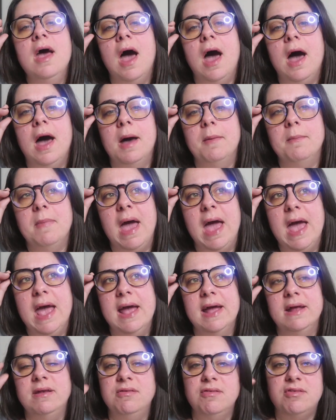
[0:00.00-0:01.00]
um,
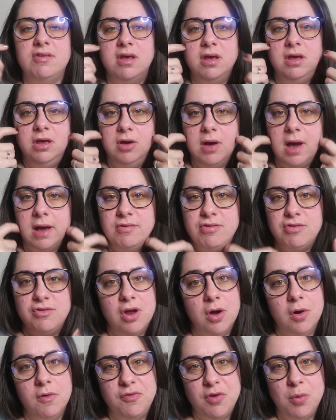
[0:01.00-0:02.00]
and you guys
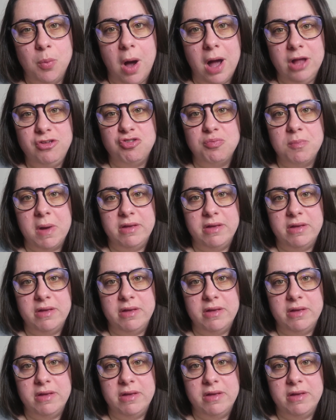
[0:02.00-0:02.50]
know if you watch